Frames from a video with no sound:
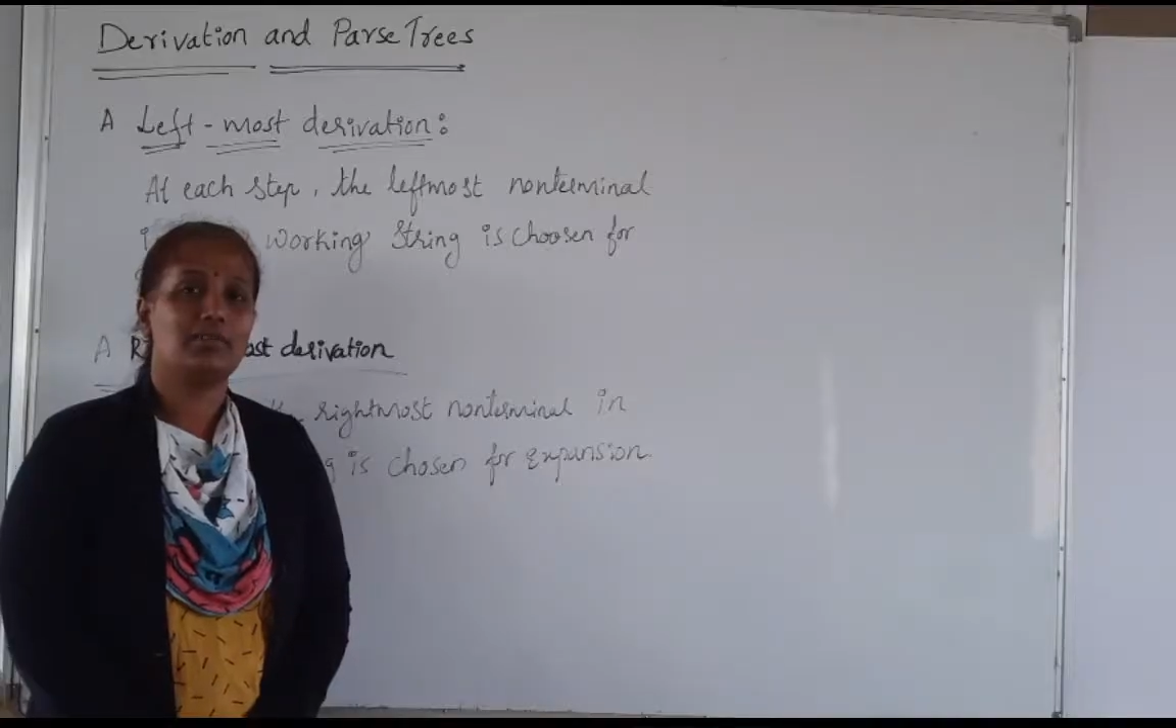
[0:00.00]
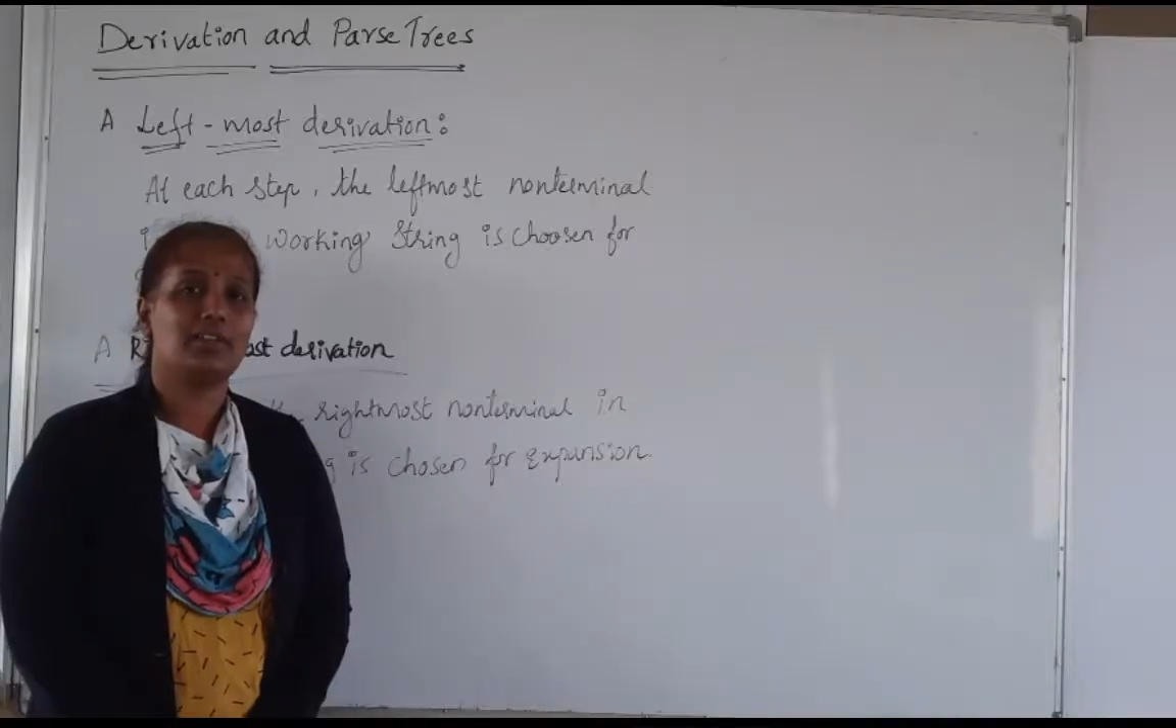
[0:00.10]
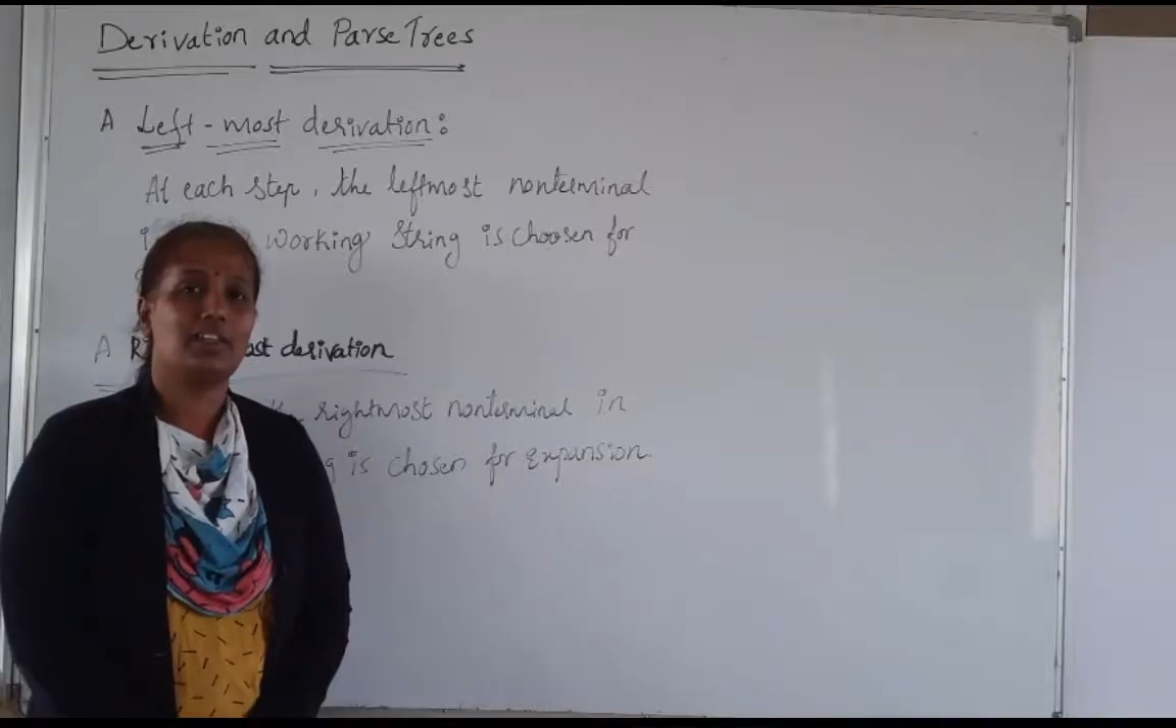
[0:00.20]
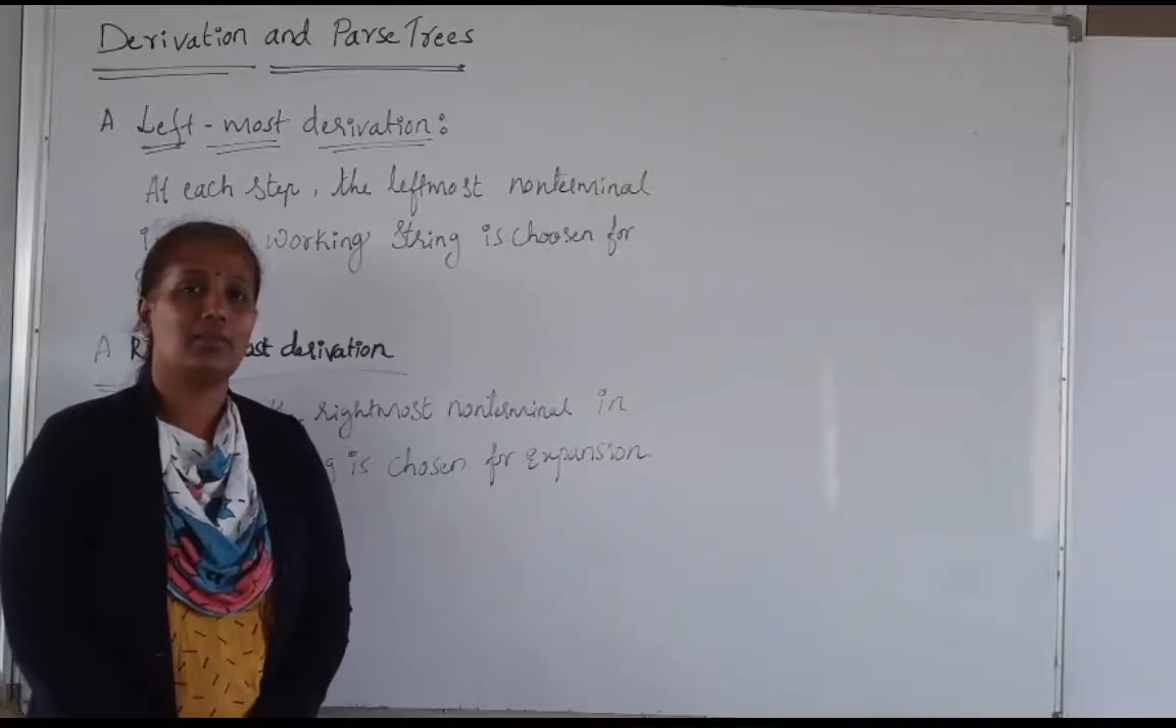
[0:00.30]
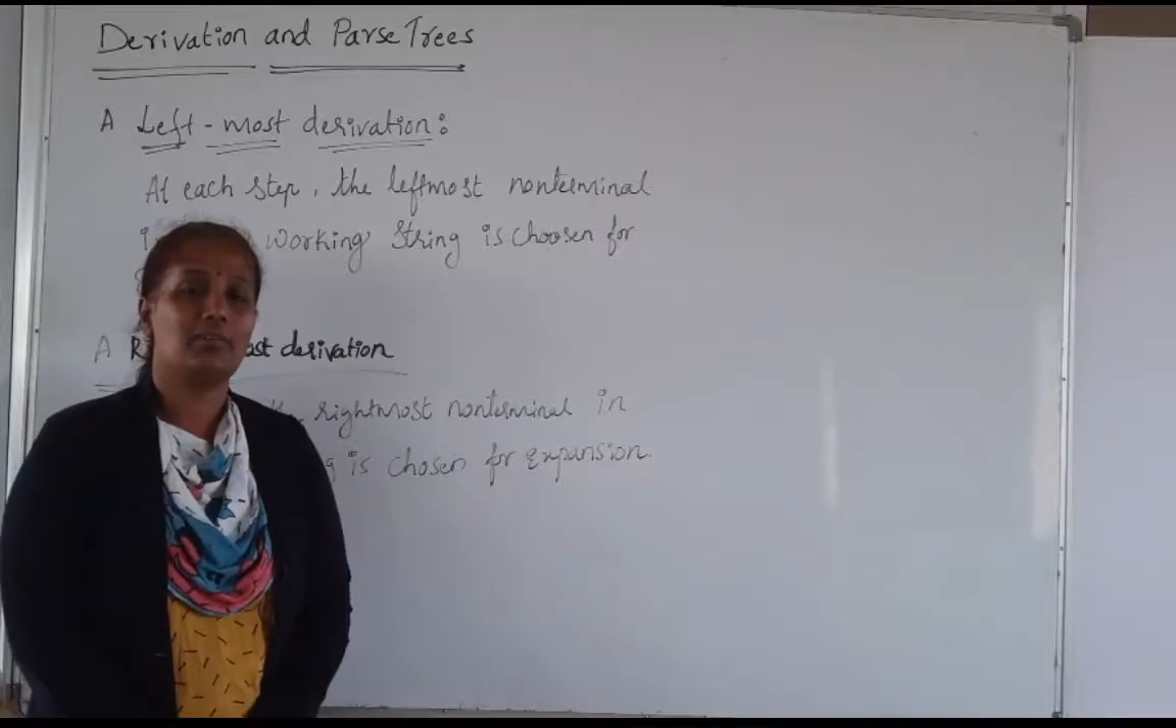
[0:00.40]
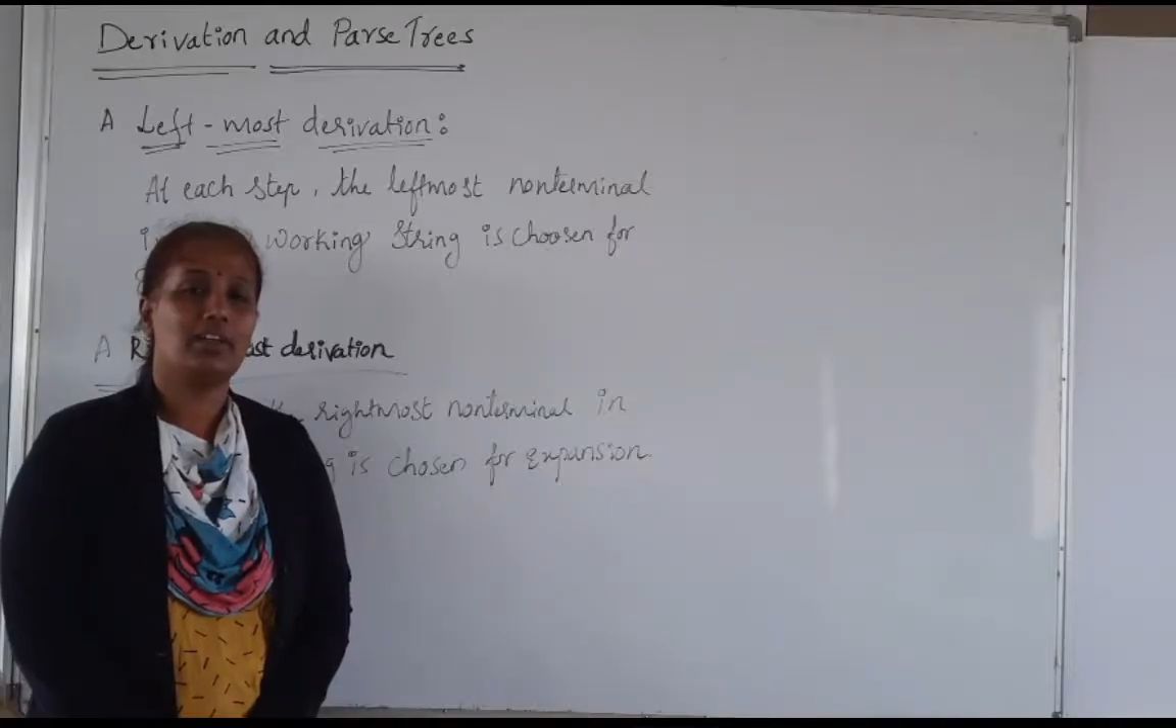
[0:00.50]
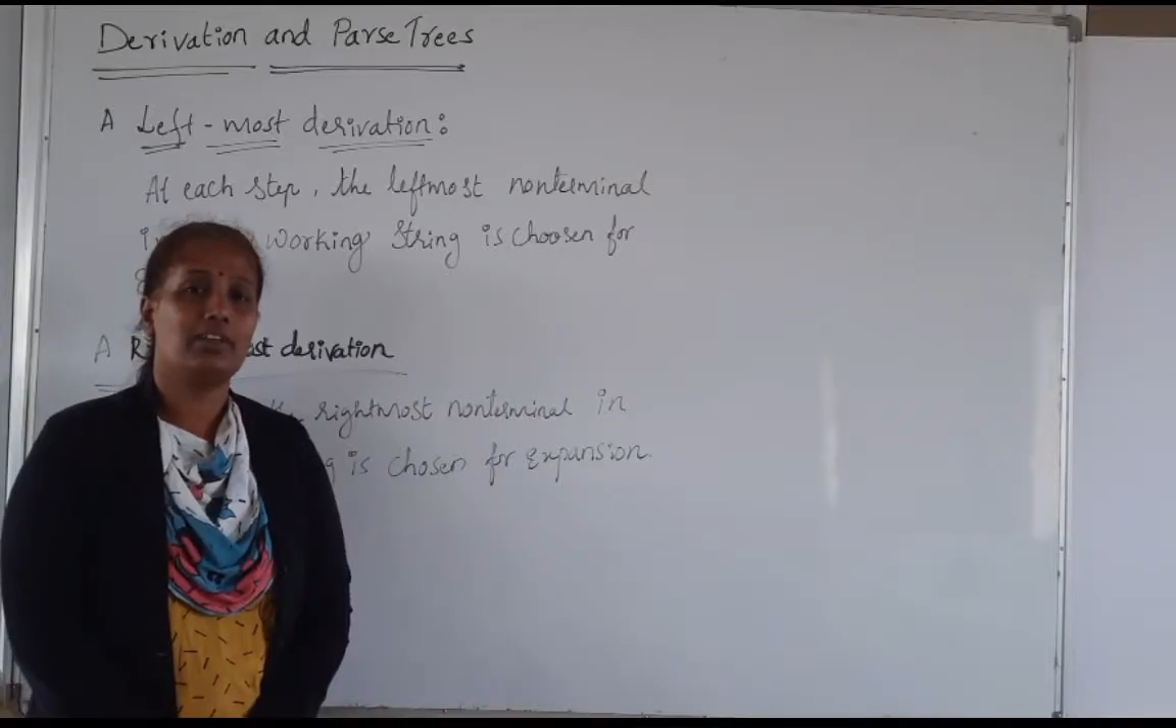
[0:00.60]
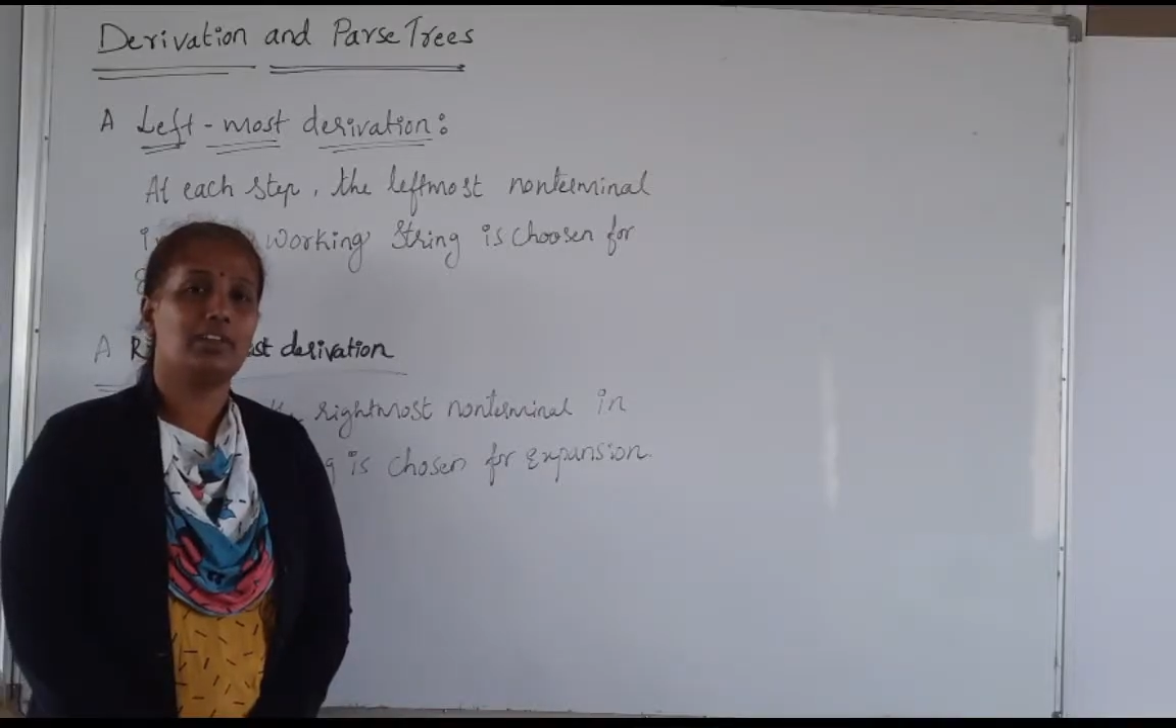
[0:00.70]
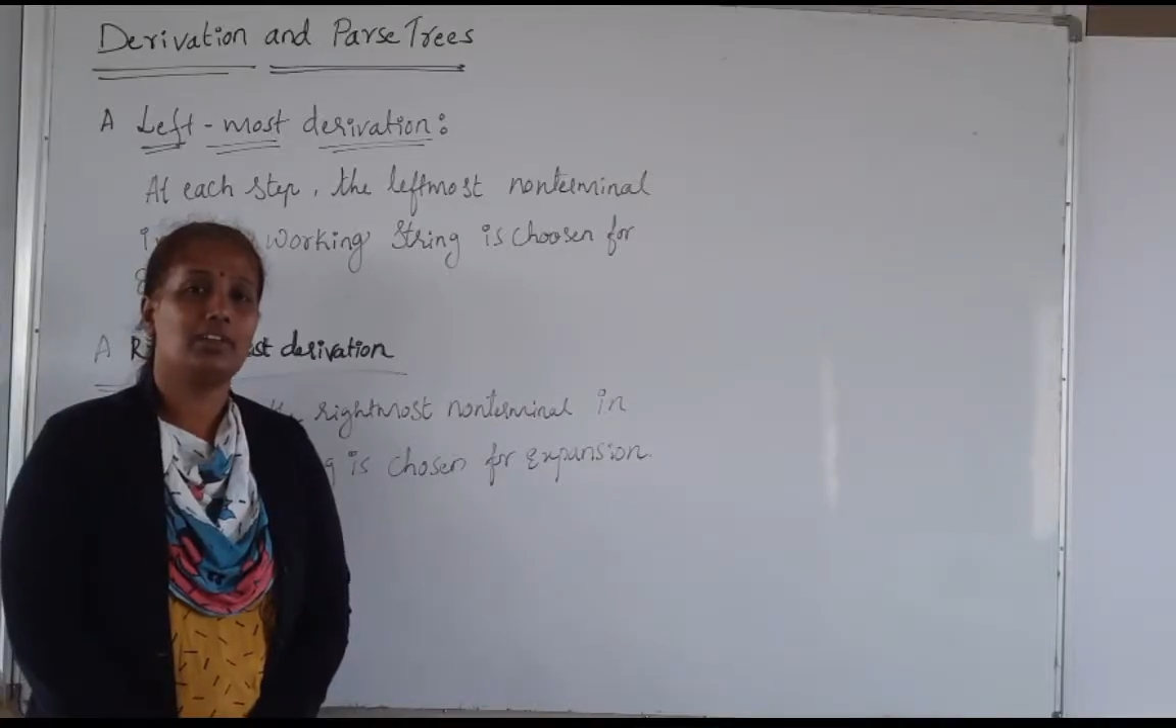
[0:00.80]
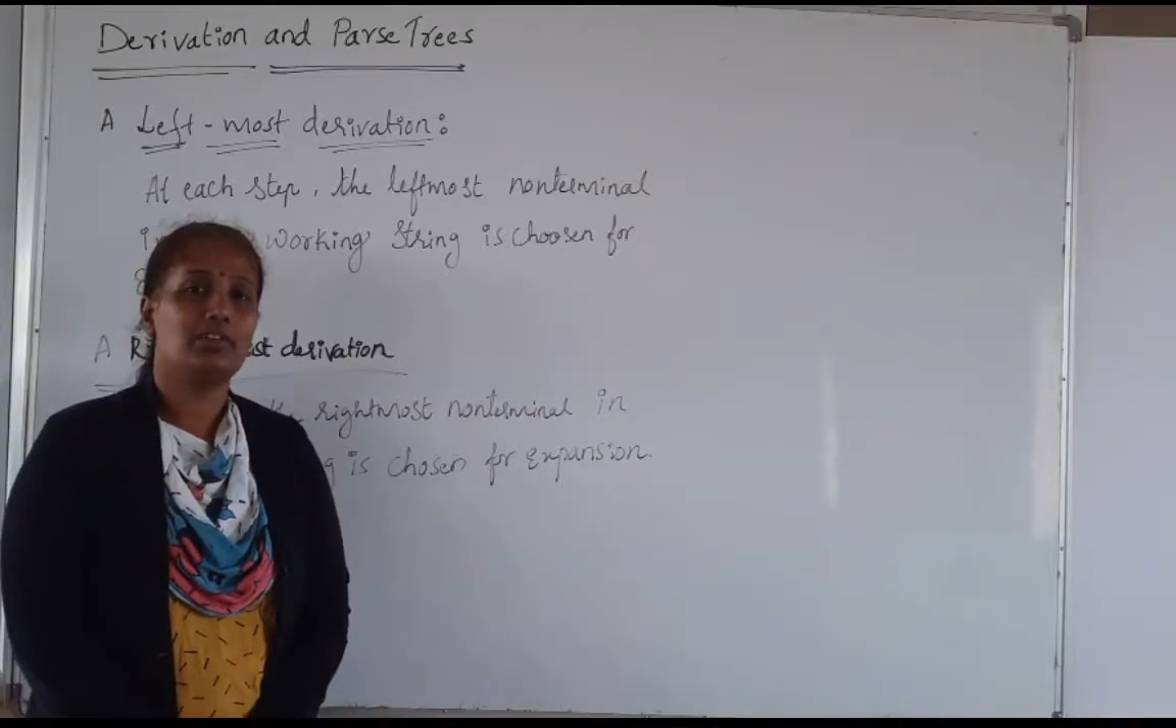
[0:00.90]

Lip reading: welcome back.